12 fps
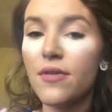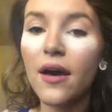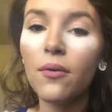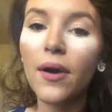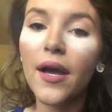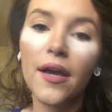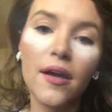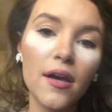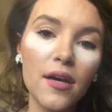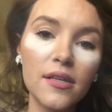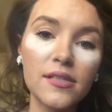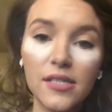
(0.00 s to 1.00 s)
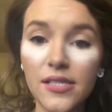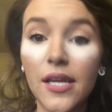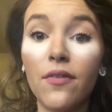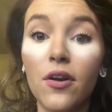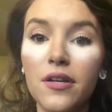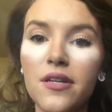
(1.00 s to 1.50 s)
That way, since
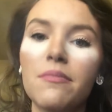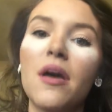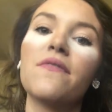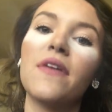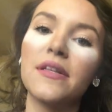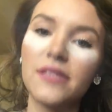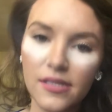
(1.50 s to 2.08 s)
I've already done my face,